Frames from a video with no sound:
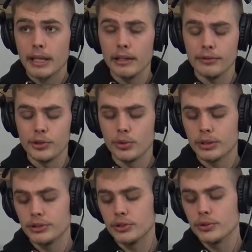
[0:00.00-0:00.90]
If you
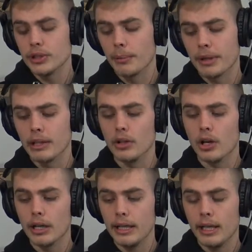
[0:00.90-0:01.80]
could do something
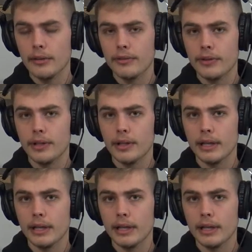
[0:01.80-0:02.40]
long enough,